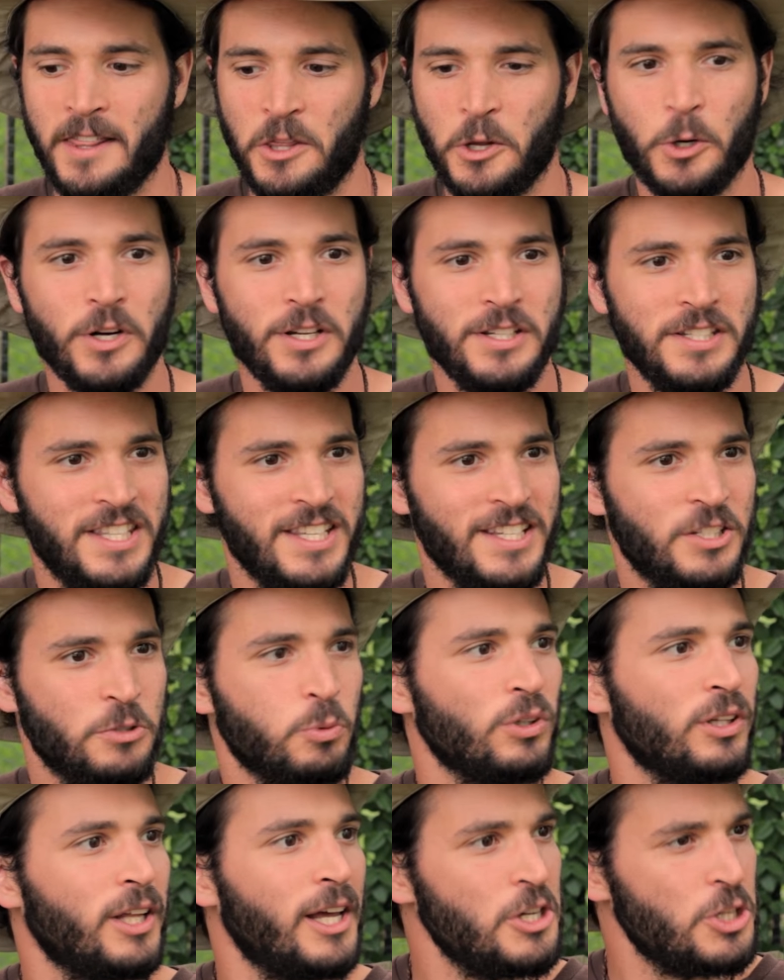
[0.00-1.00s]
there is
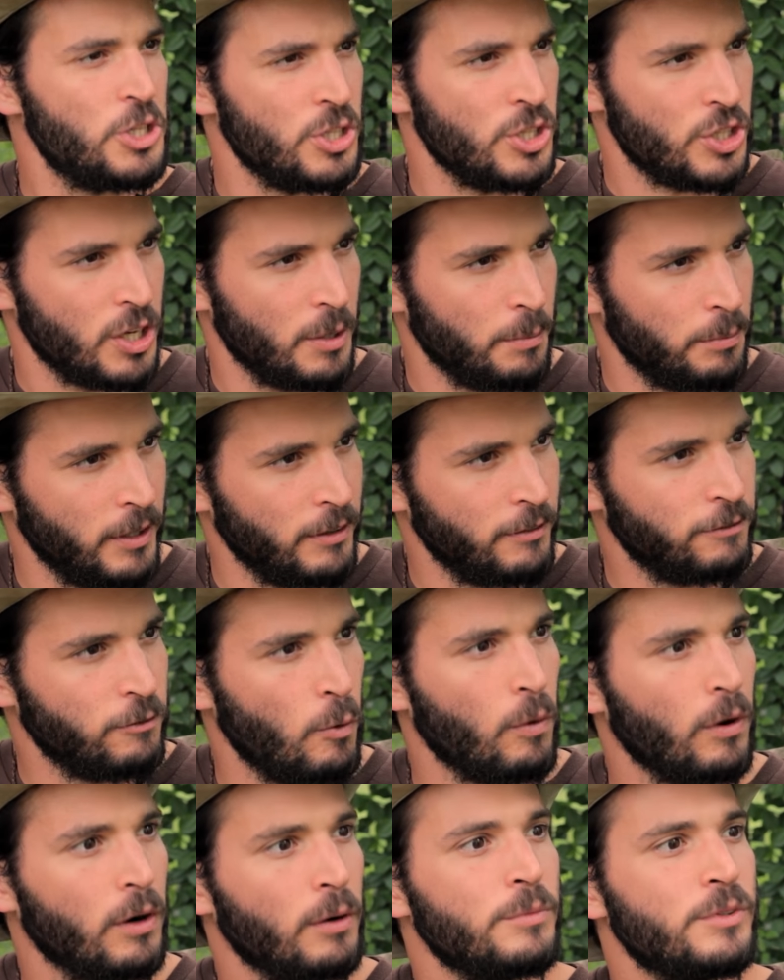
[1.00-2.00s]
this relationship that
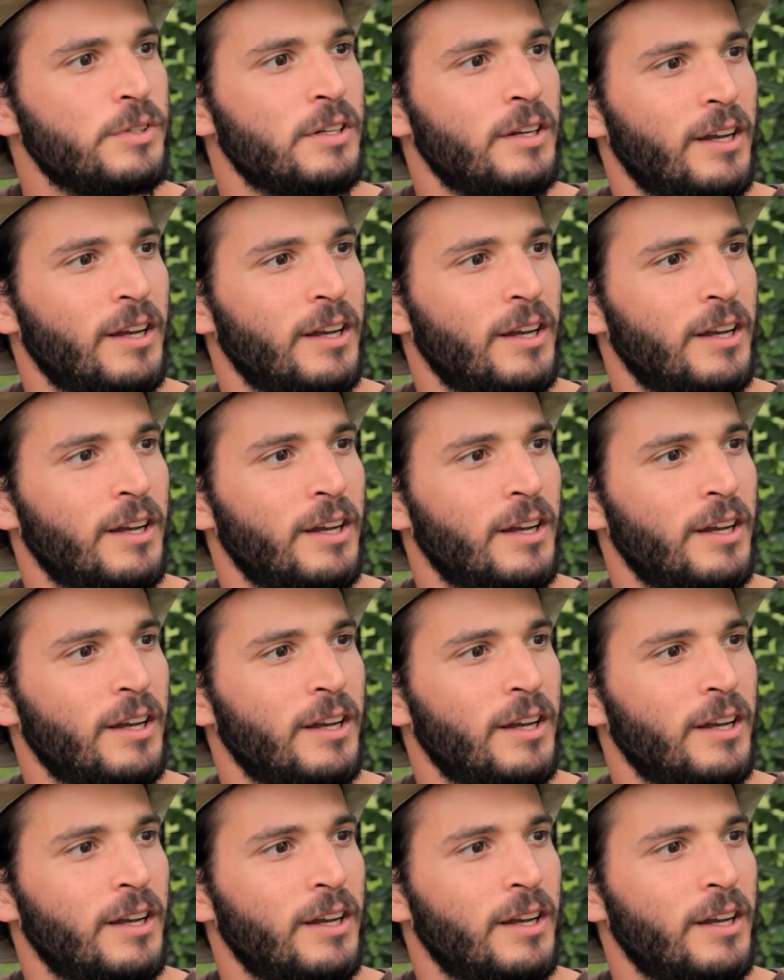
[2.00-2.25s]
forms.